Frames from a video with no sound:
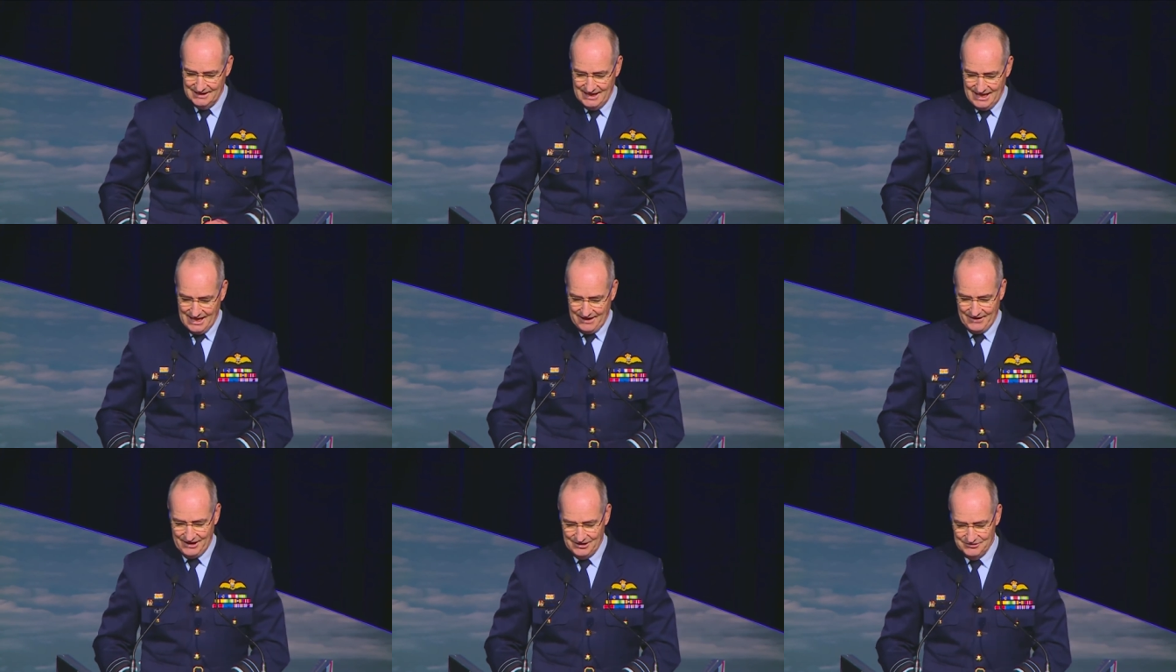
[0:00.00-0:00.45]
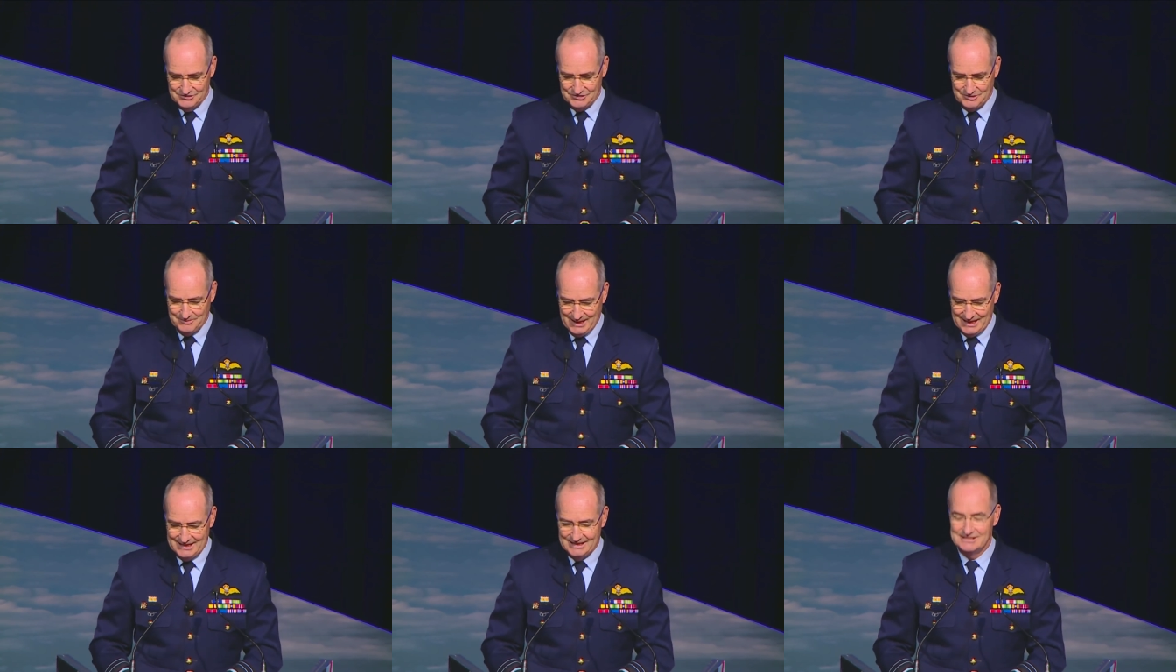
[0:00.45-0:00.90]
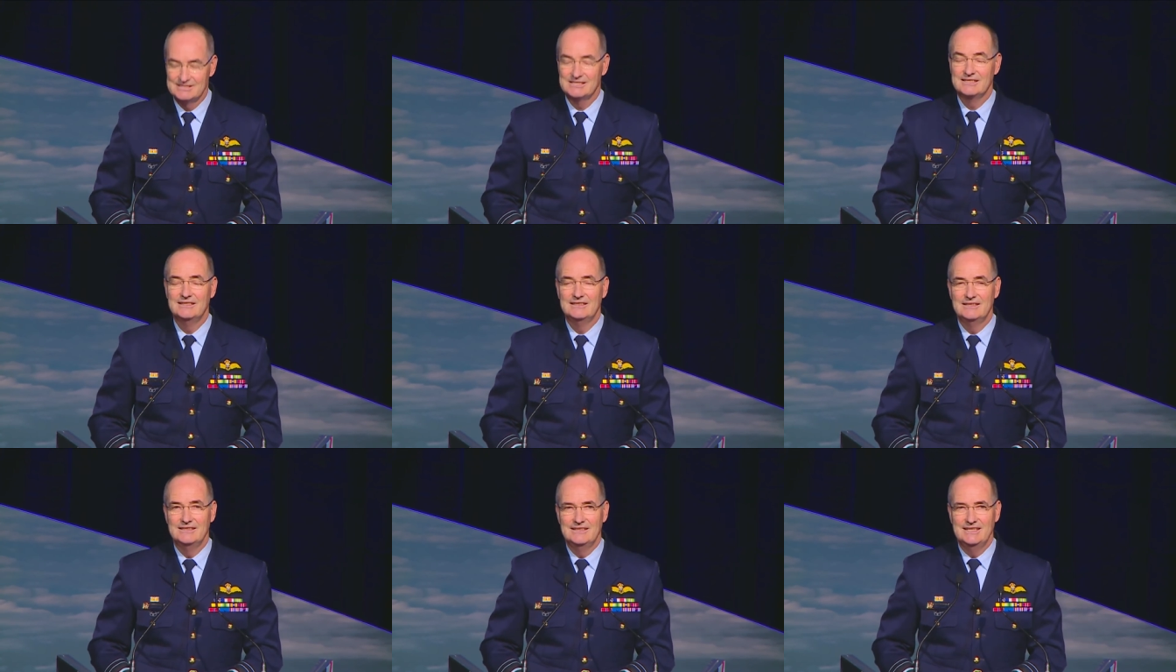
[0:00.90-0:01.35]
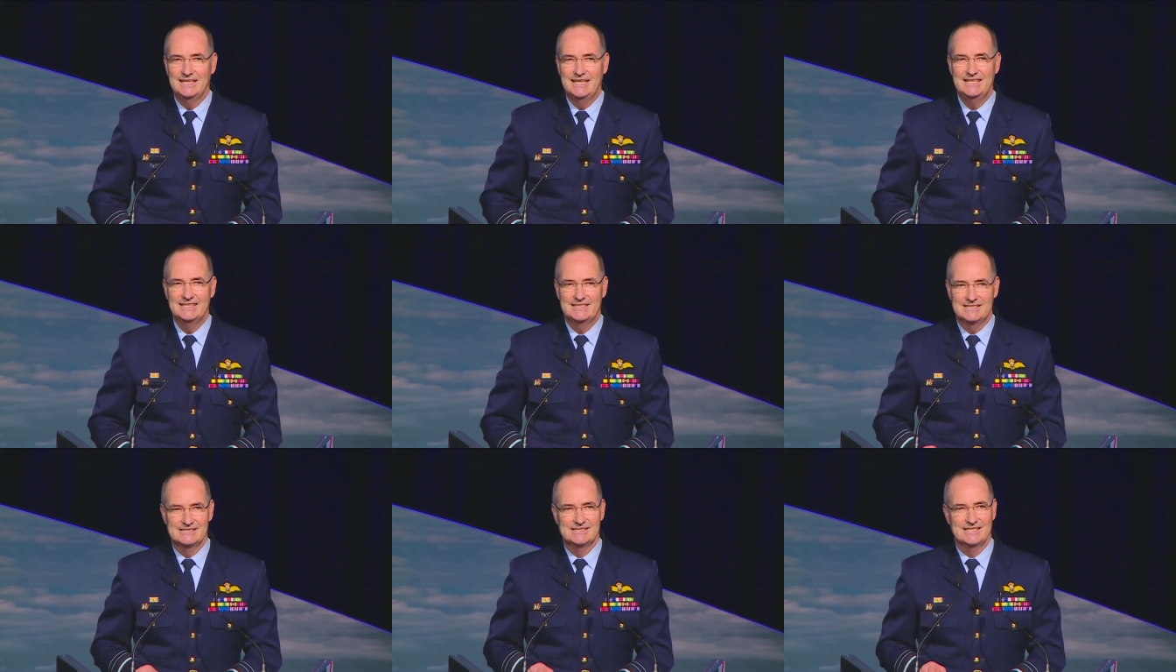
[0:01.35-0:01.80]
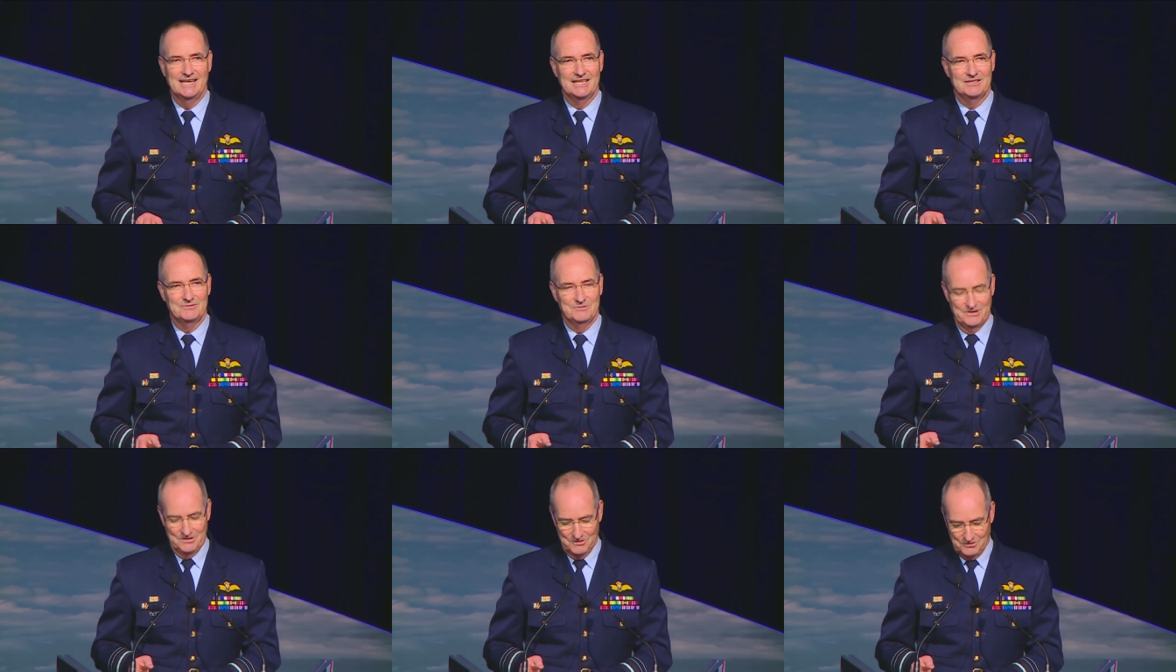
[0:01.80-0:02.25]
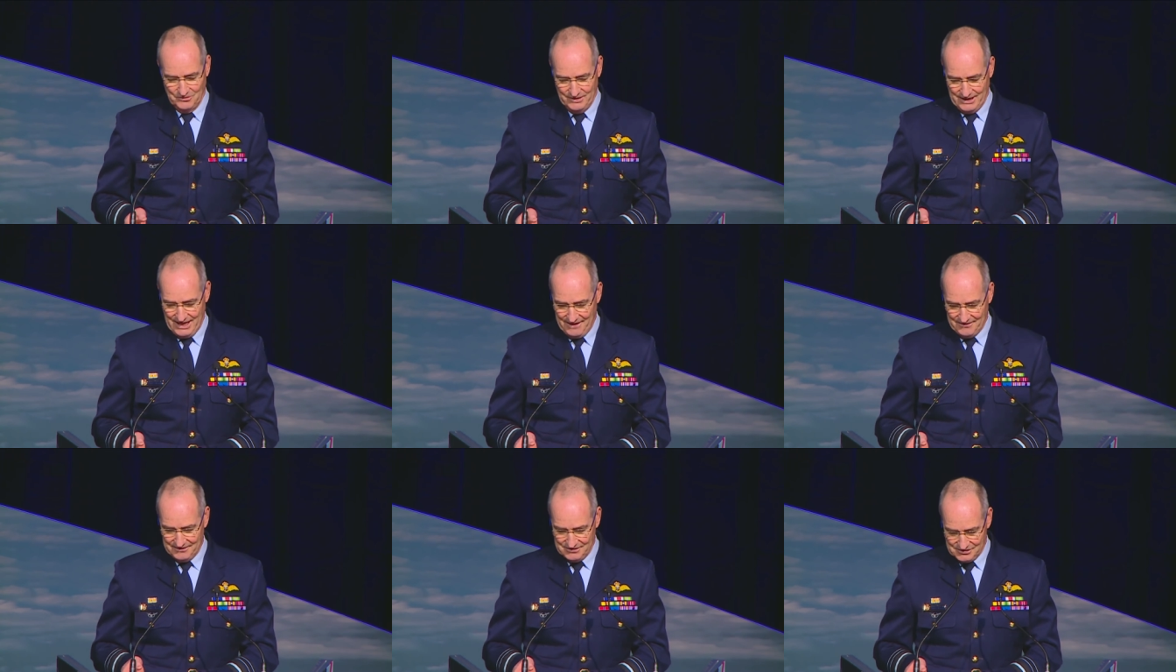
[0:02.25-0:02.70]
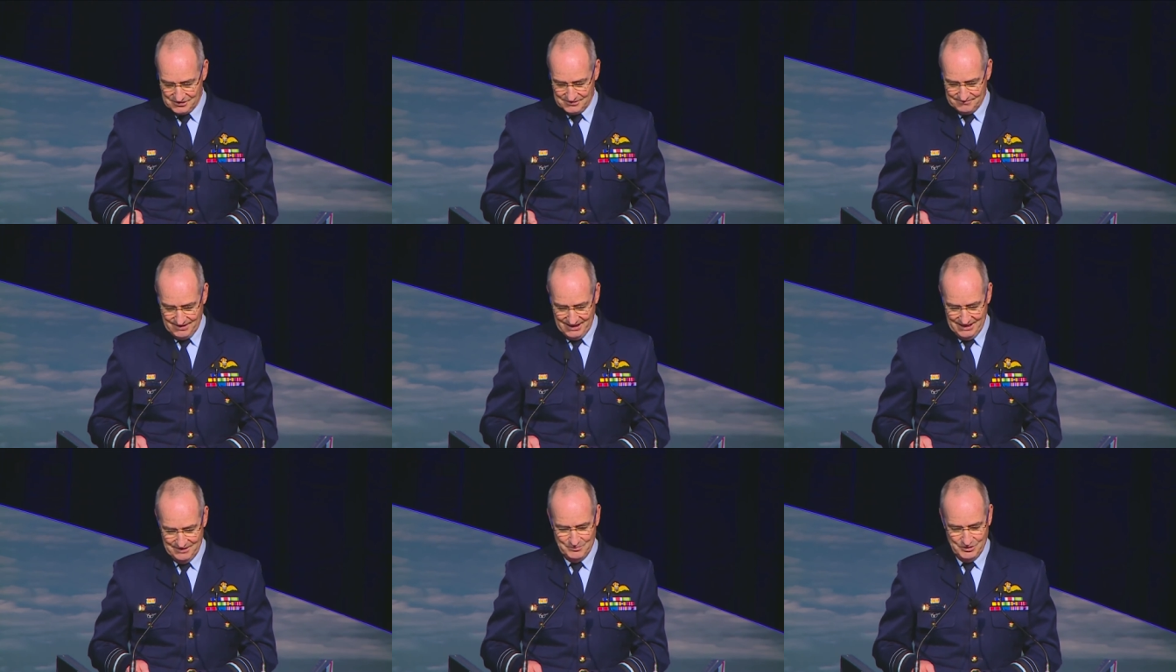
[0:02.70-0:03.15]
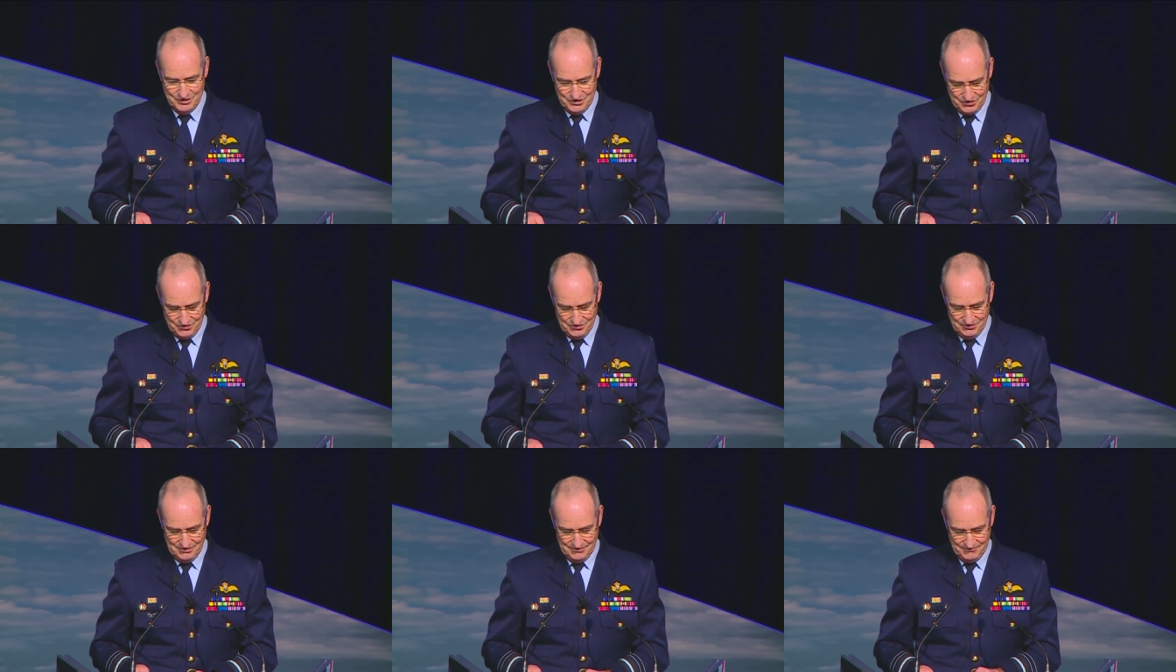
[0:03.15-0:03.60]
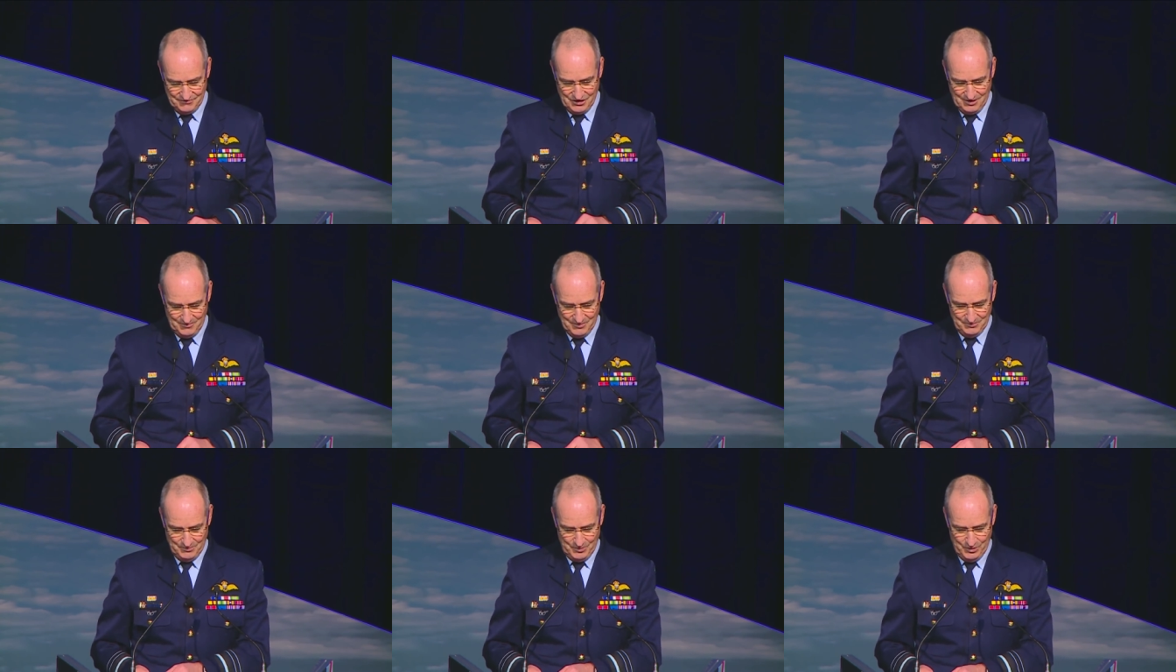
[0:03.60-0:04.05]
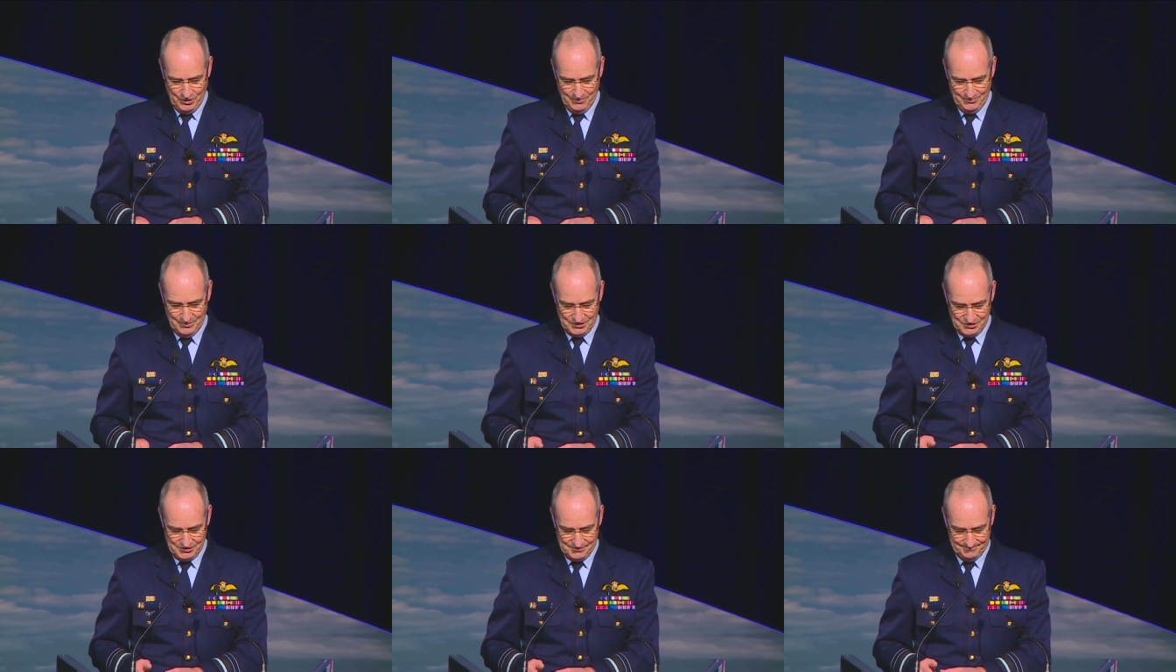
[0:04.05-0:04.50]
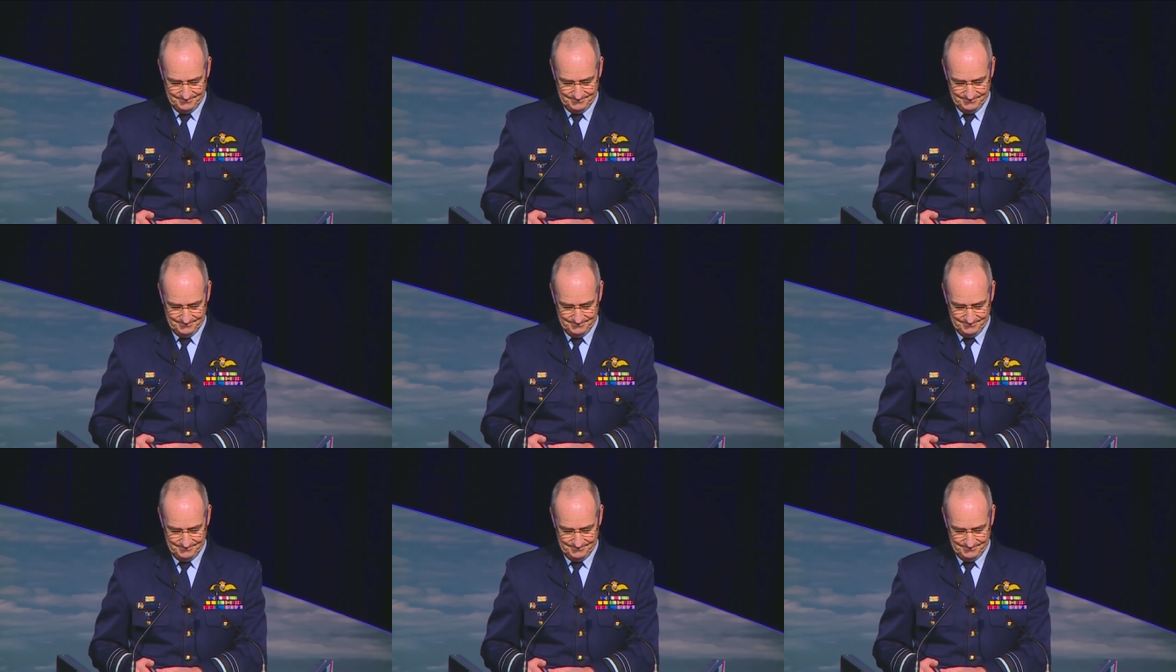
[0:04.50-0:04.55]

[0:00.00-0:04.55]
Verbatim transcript: how those domains intersect with all the others in pursuit of common purpose.